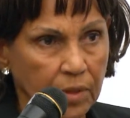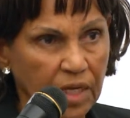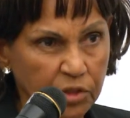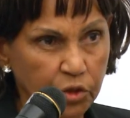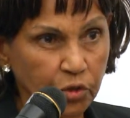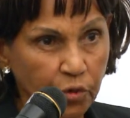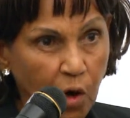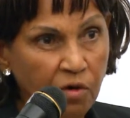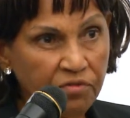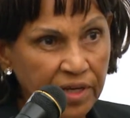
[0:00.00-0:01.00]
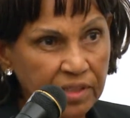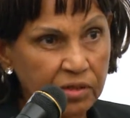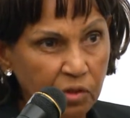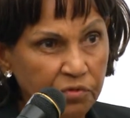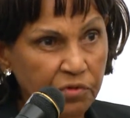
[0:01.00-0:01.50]
It's the raw face
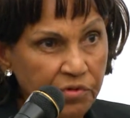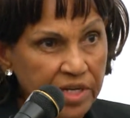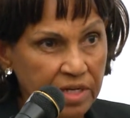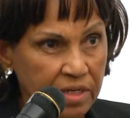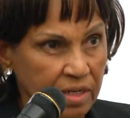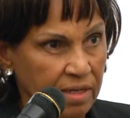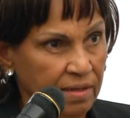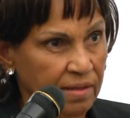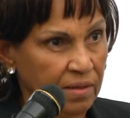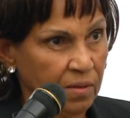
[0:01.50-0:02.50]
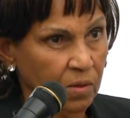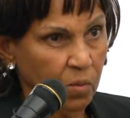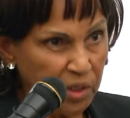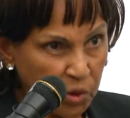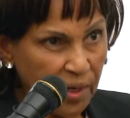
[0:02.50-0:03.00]
of greed.
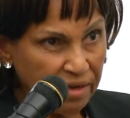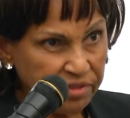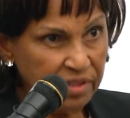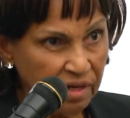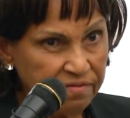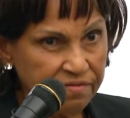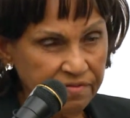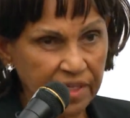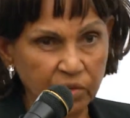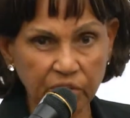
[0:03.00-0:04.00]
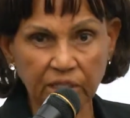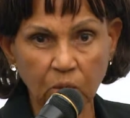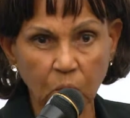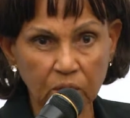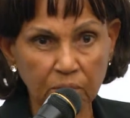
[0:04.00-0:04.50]
When you have enough and you still
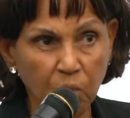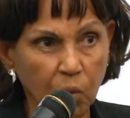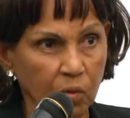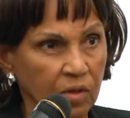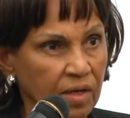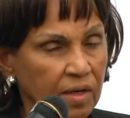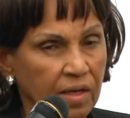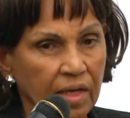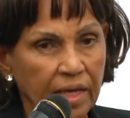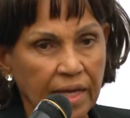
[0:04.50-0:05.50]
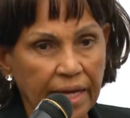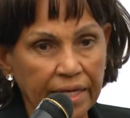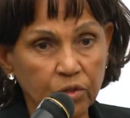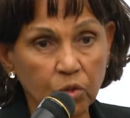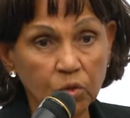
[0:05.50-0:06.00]
want more,
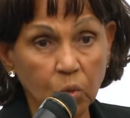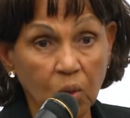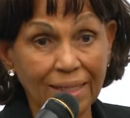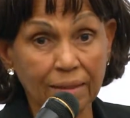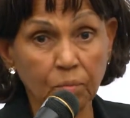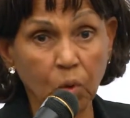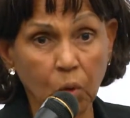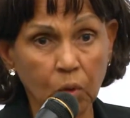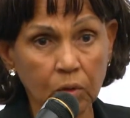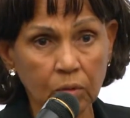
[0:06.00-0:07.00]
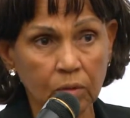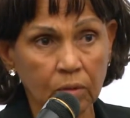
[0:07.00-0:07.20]
and you don't want that more